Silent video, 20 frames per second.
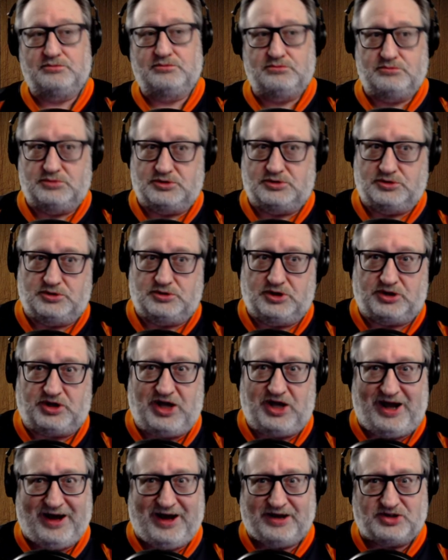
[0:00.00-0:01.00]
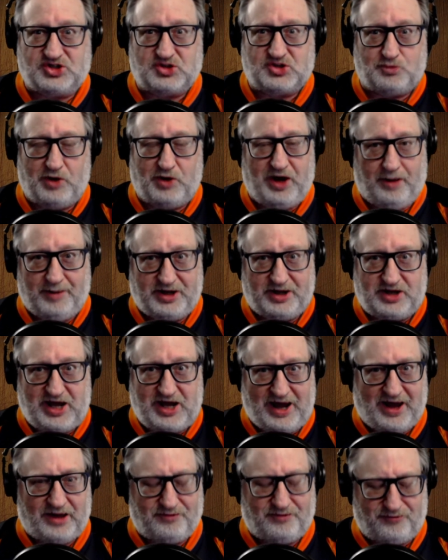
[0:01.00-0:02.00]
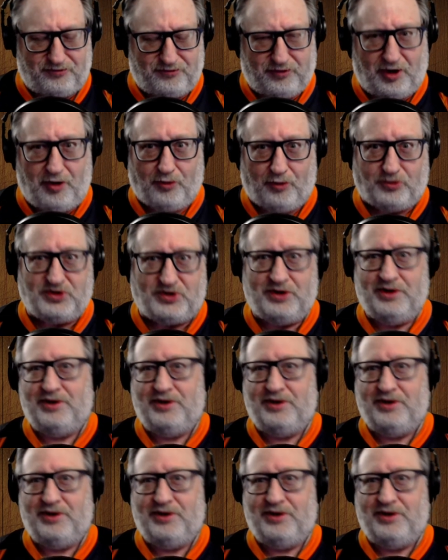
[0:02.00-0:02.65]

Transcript: it can't swim, it can't float.